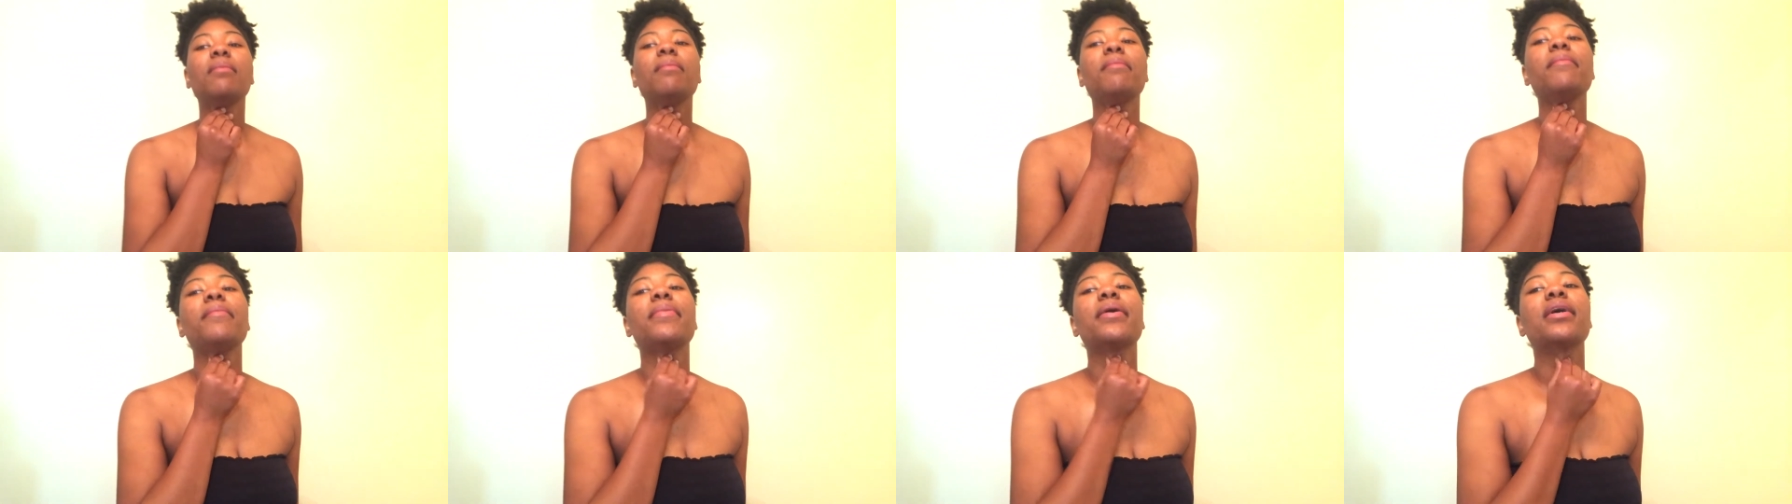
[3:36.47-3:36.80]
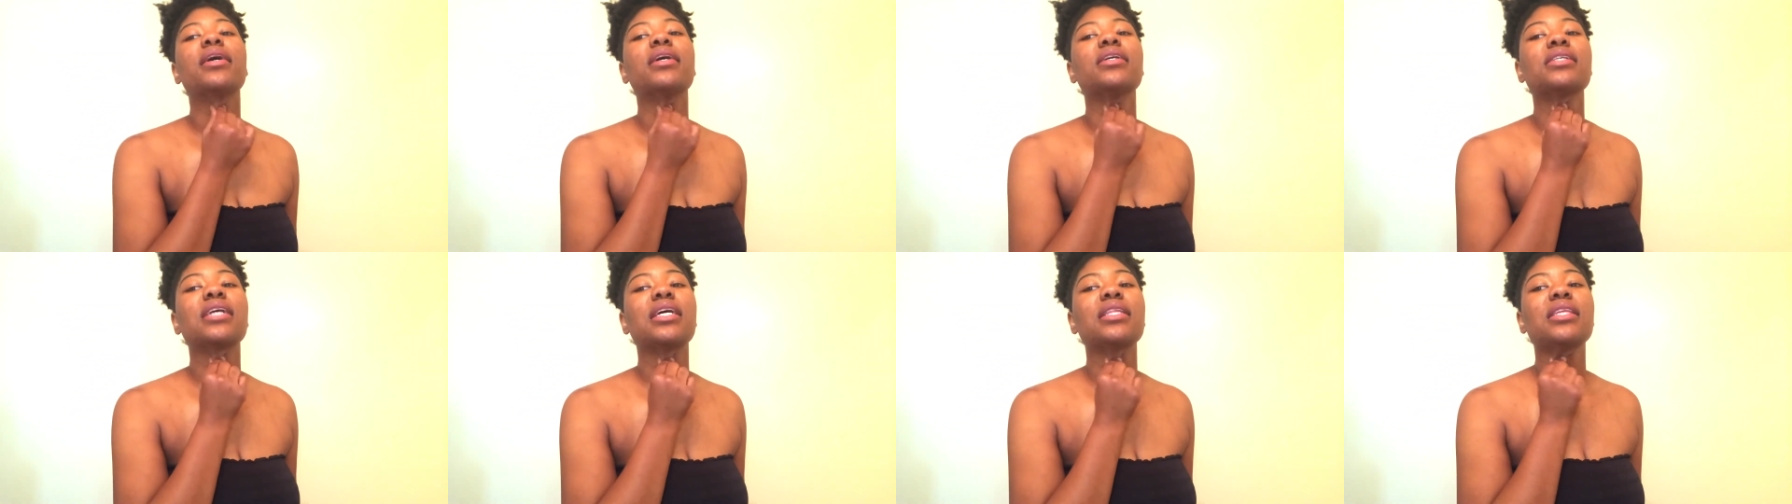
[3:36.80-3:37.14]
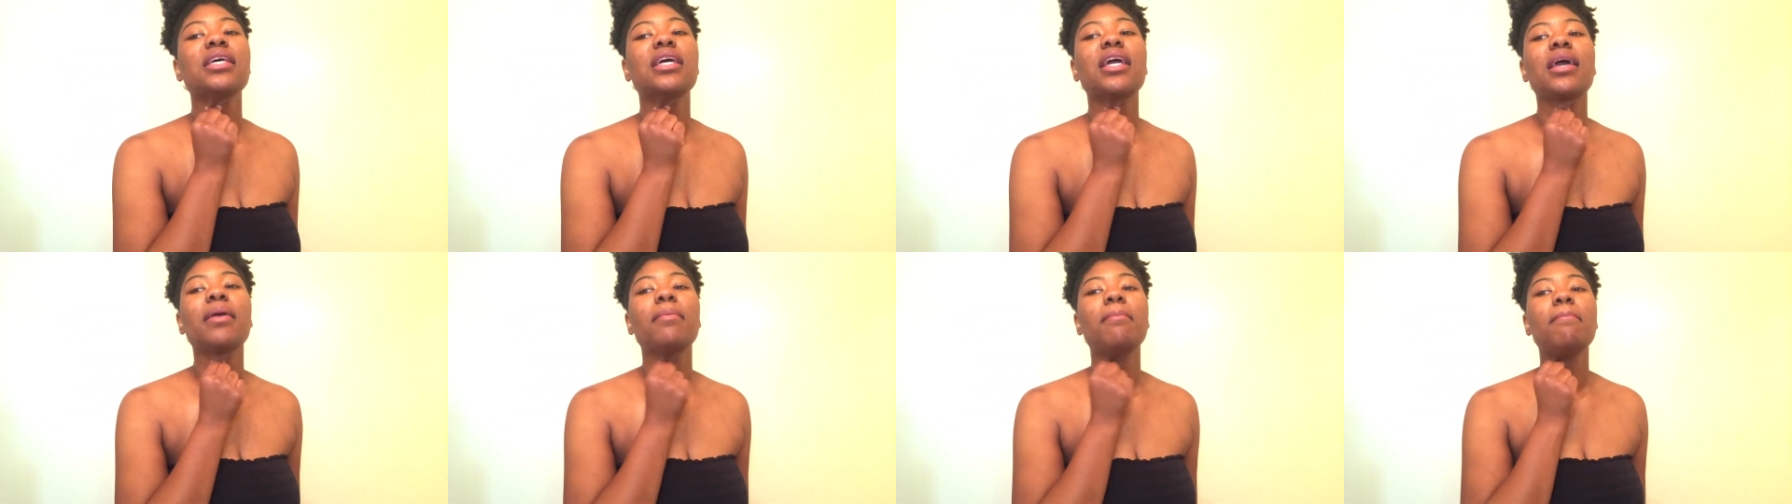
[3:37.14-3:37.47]
because I
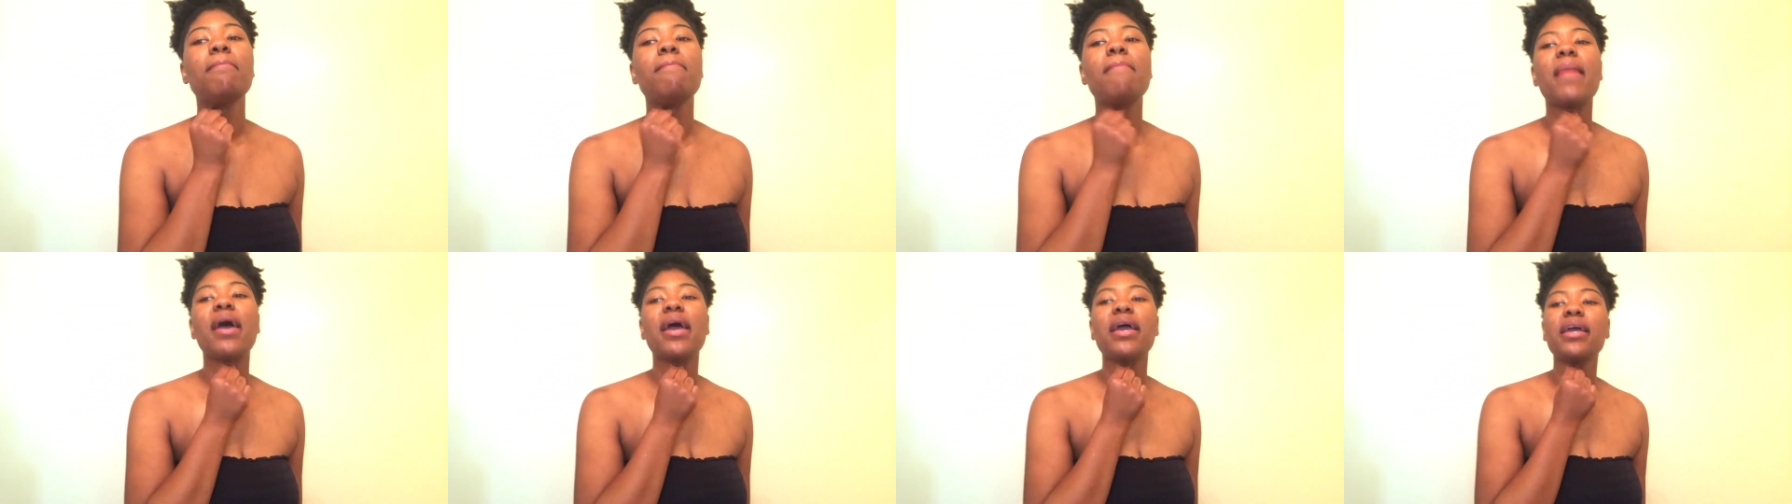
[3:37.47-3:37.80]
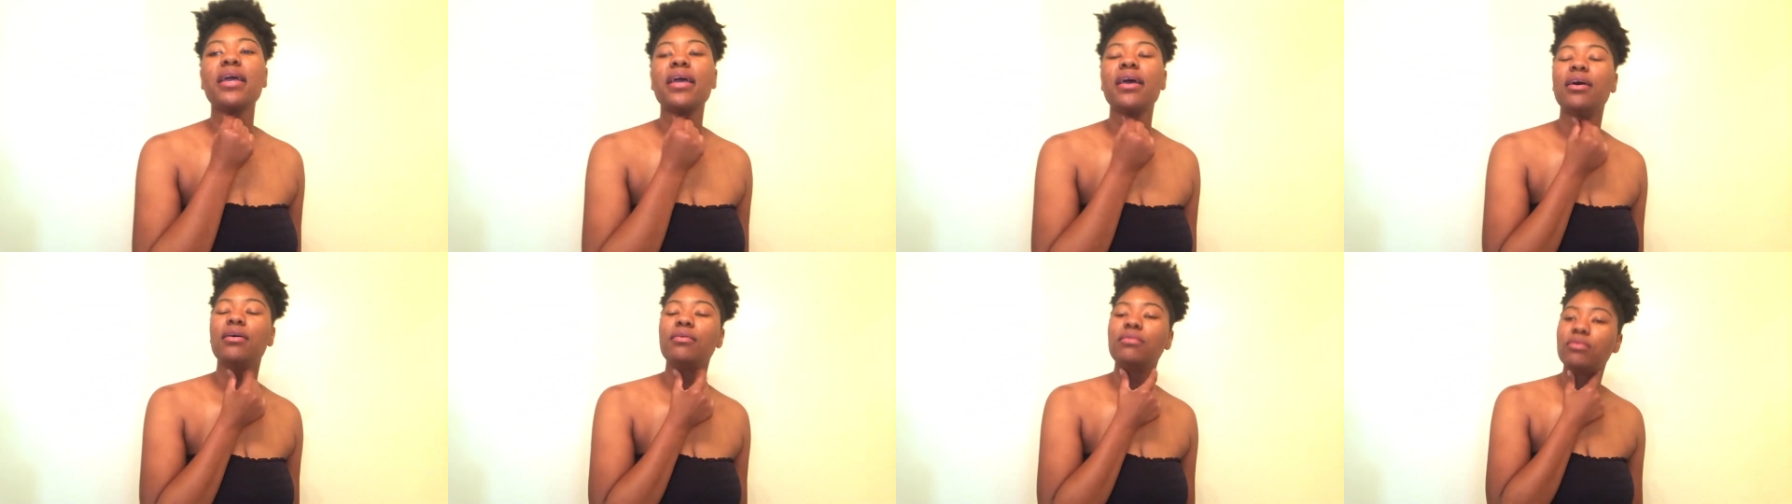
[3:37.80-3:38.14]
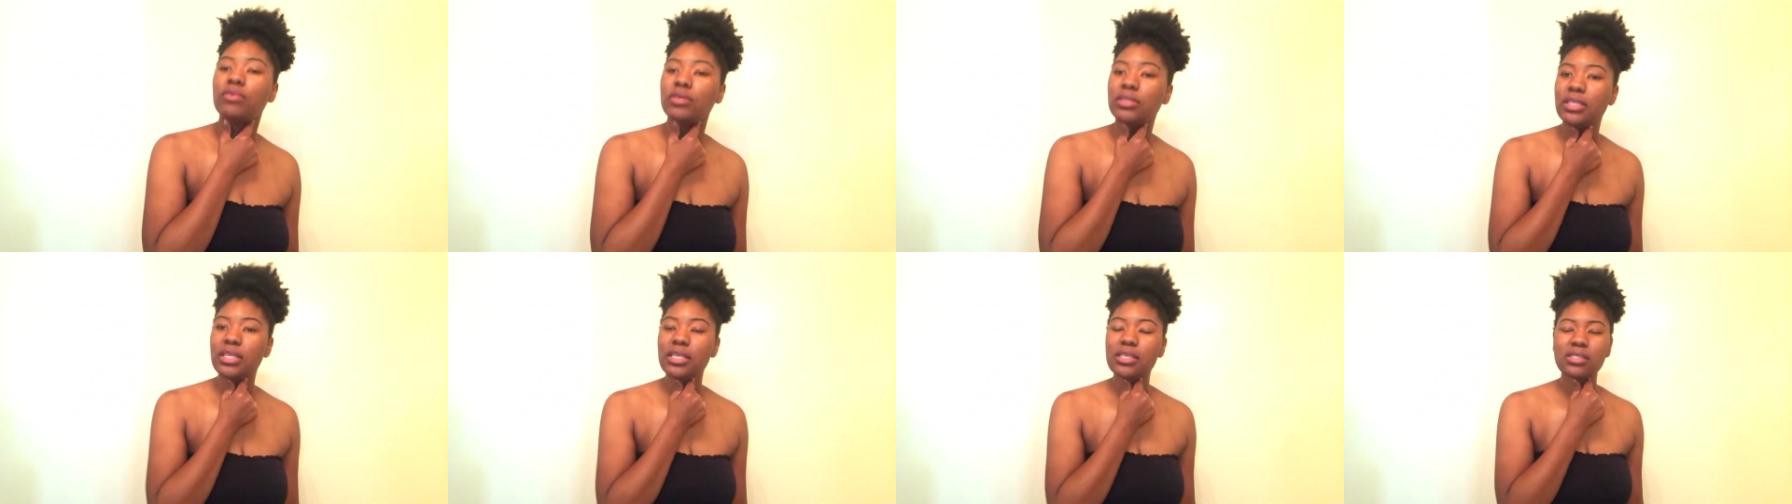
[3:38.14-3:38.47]
think it may help with
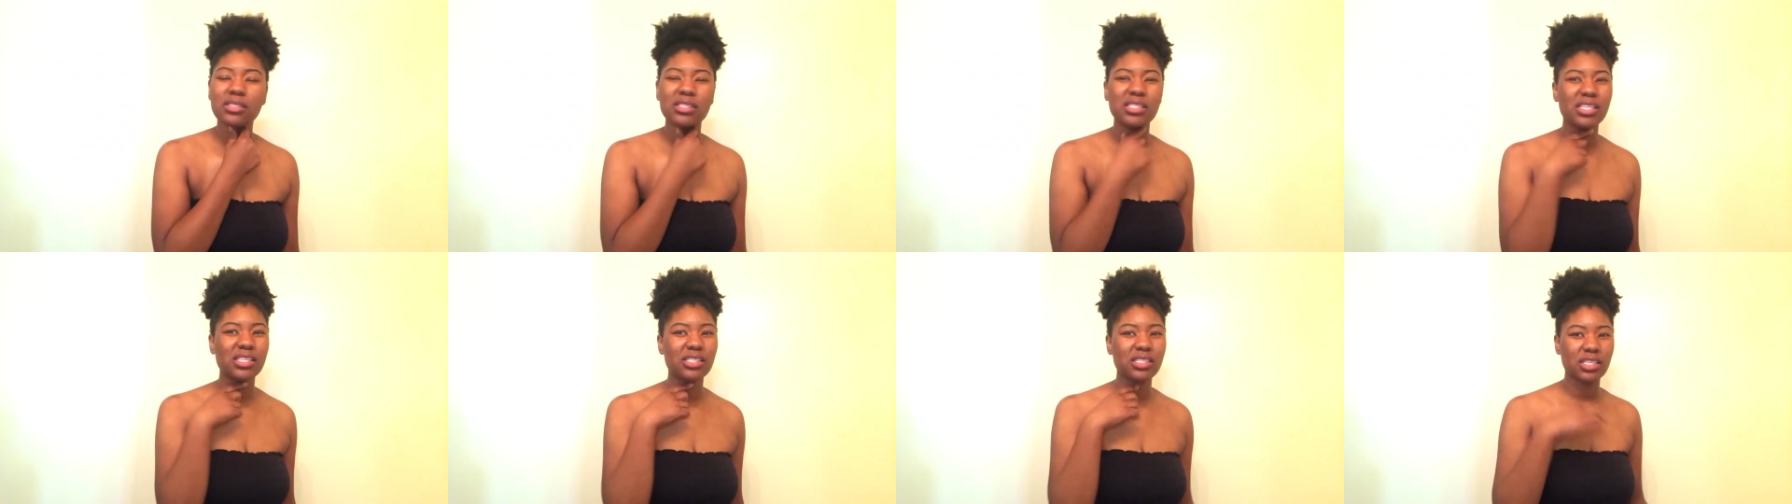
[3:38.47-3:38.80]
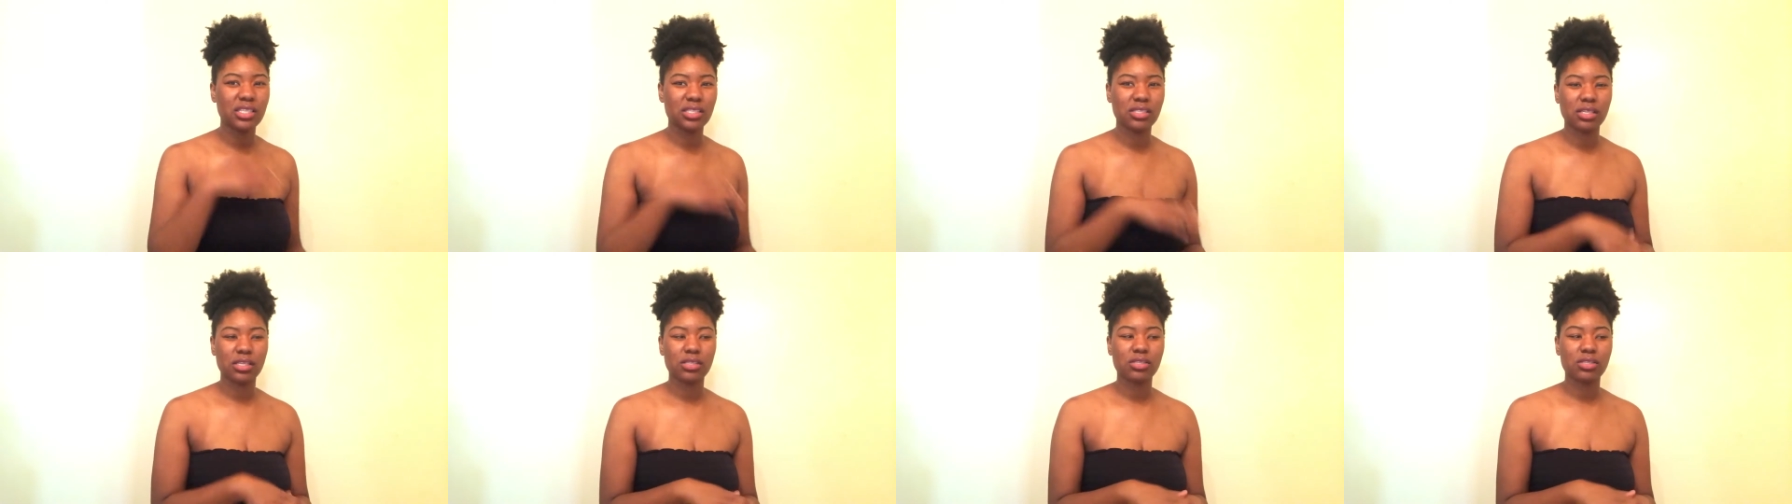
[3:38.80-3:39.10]
this since it's a